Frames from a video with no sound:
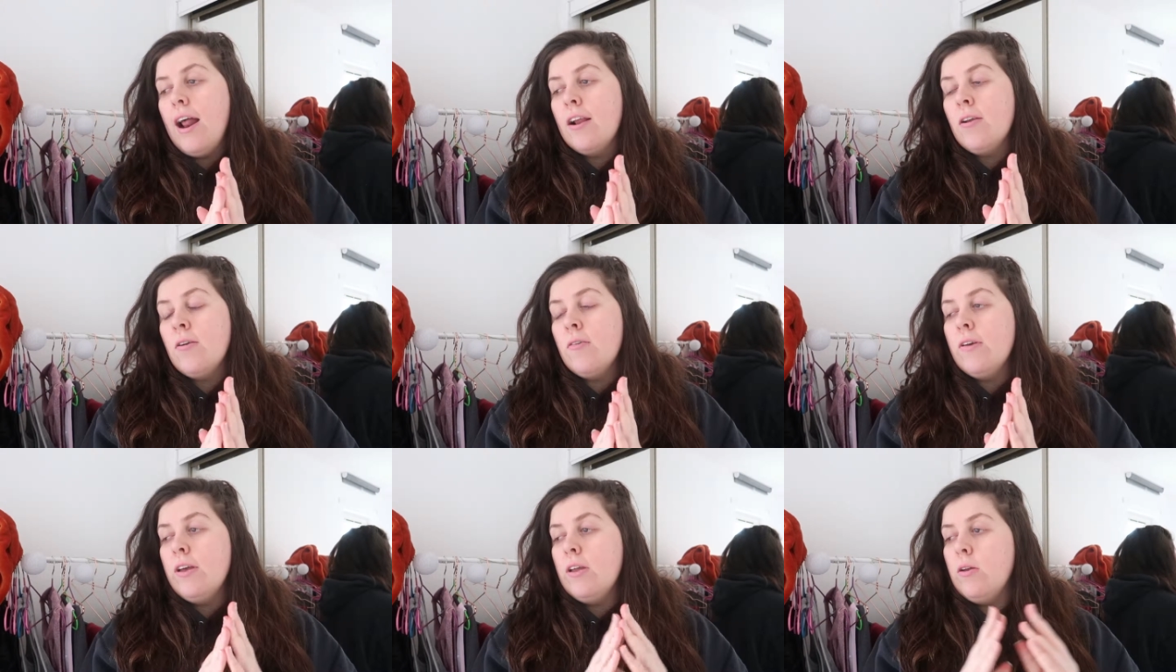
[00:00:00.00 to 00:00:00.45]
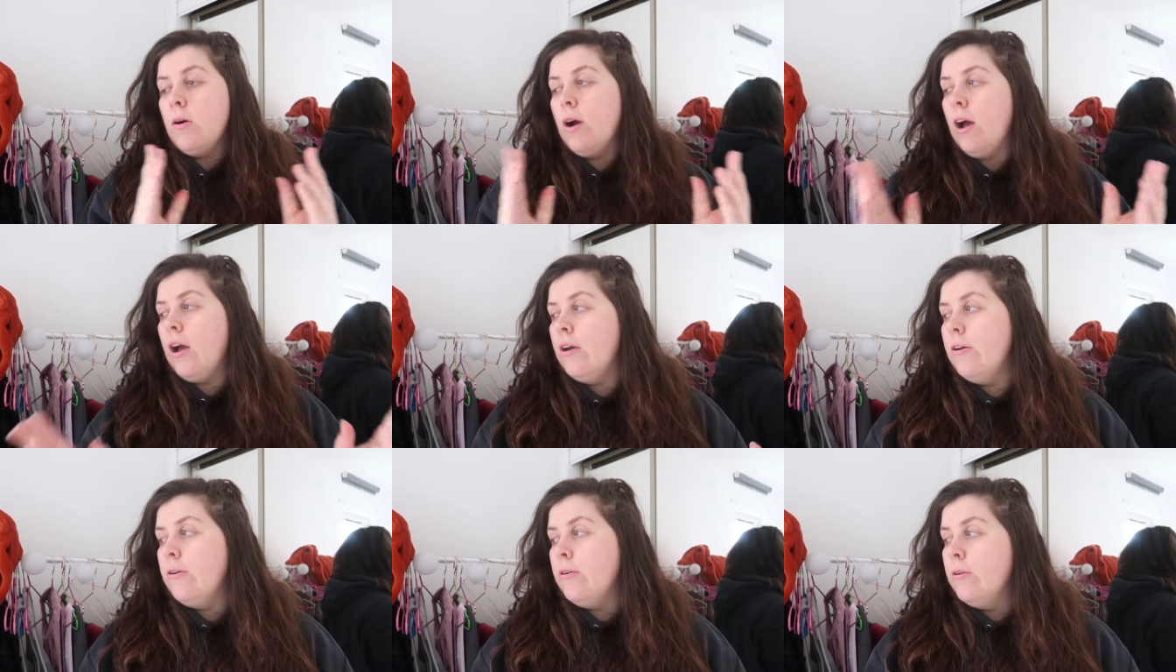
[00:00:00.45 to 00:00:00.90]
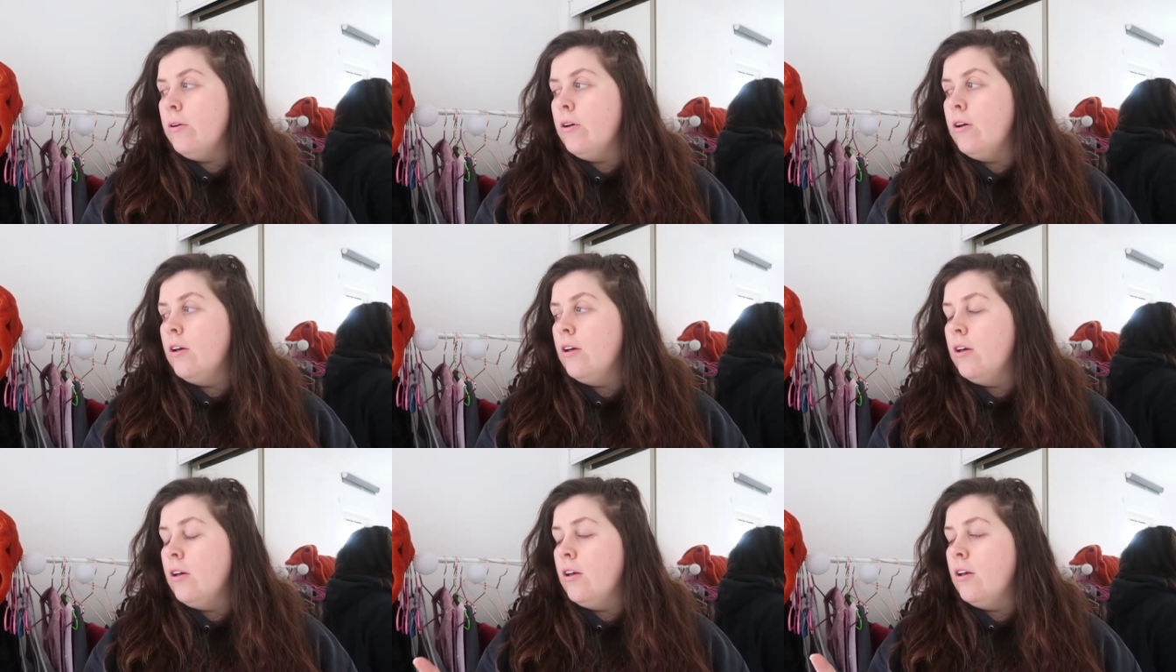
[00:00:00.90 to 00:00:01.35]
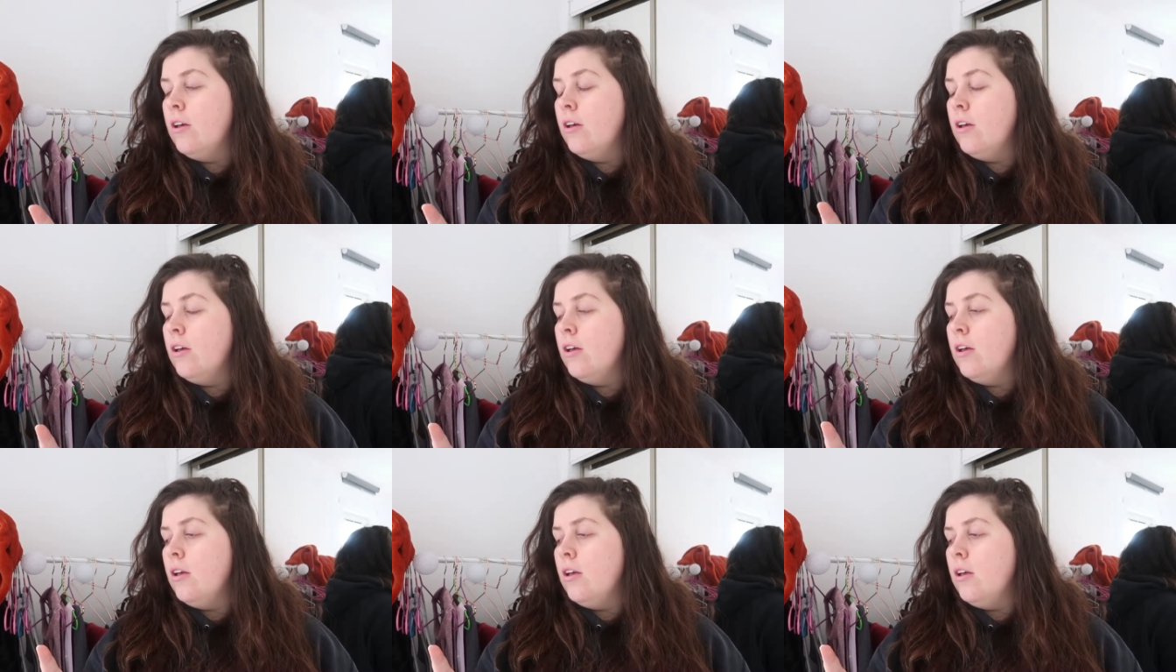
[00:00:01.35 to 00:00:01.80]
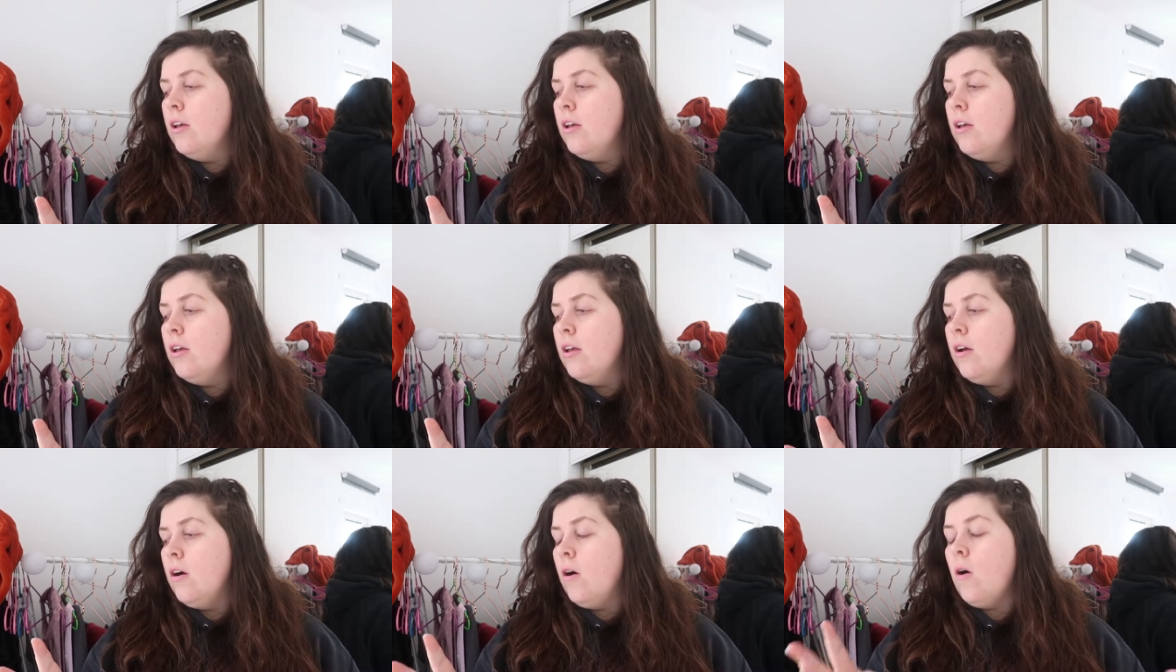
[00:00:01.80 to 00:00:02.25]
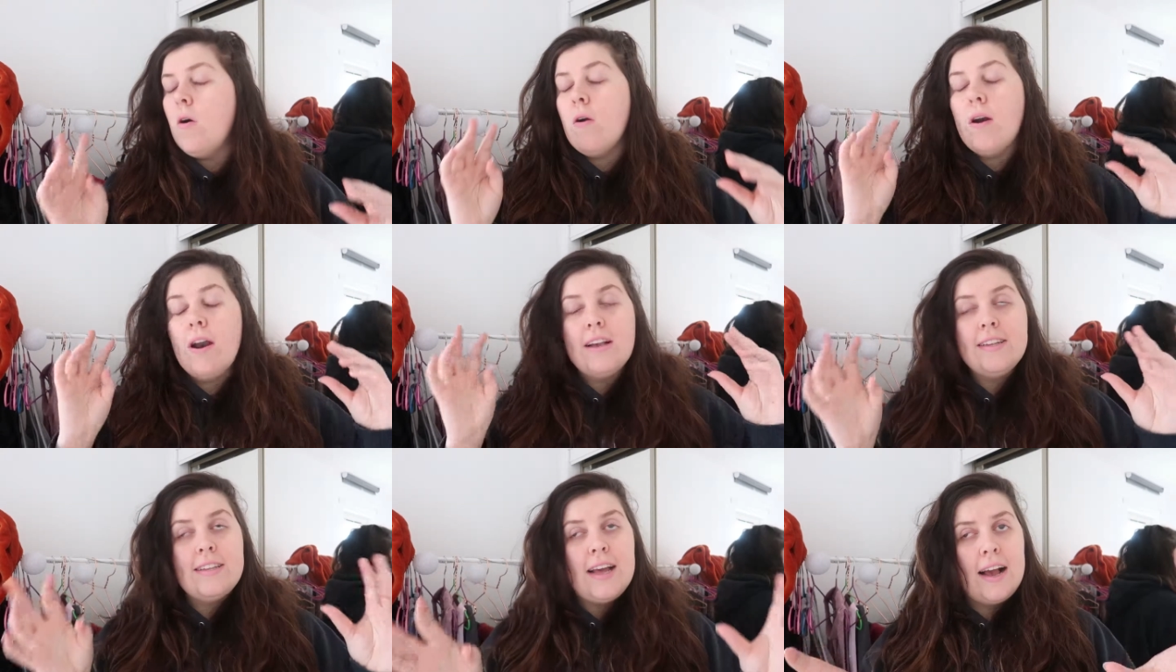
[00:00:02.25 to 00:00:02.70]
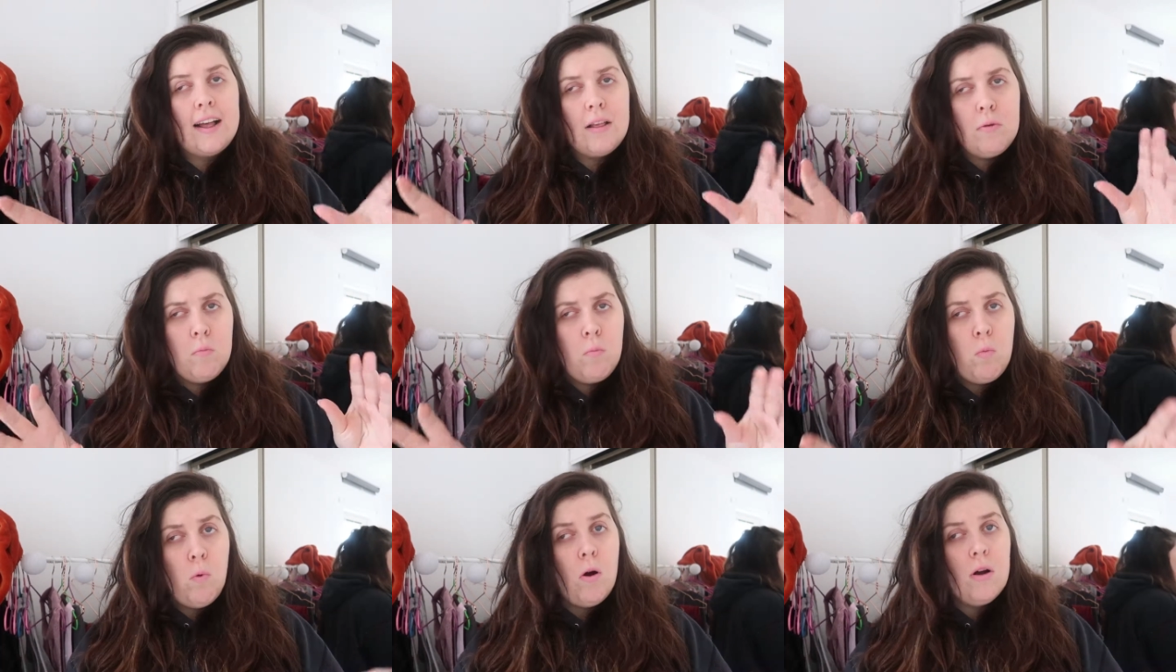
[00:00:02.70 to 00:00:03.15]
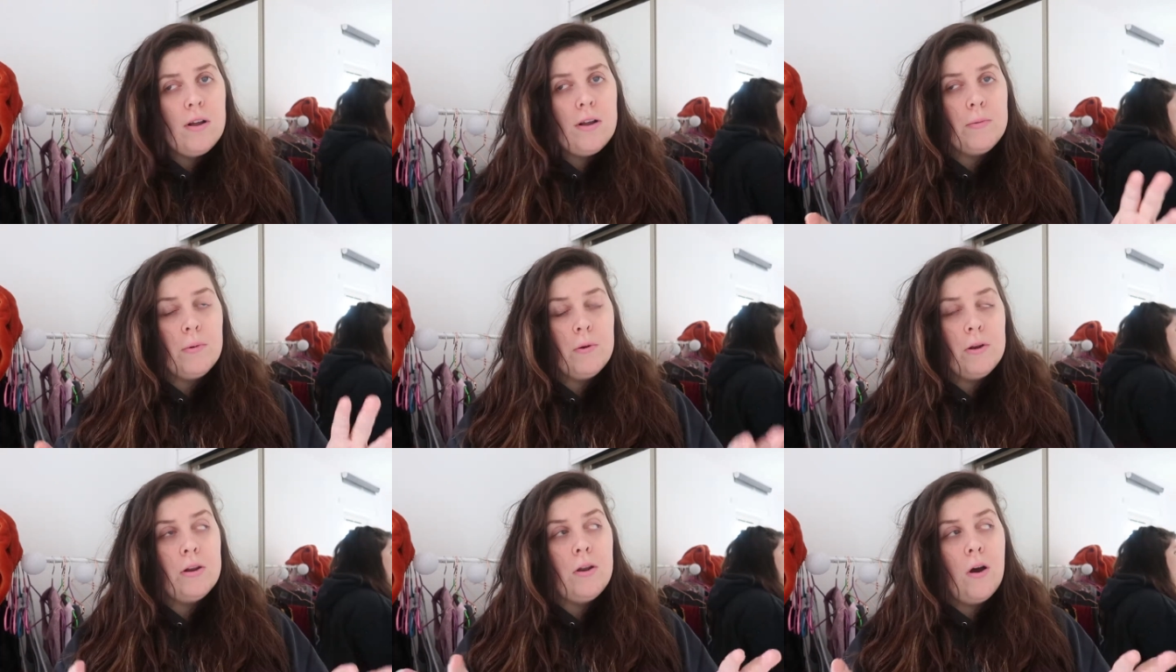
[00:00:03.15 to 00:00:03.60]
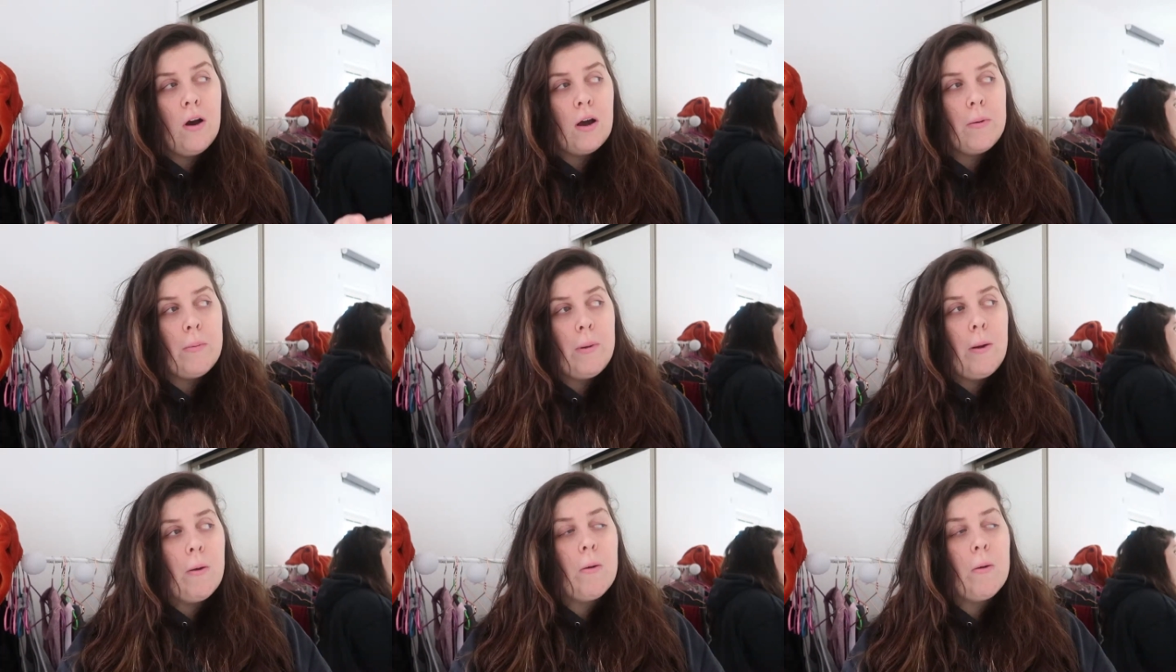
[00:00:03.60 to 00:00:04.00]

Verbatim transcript: I don't really know how or exactly what I'm going to talk about.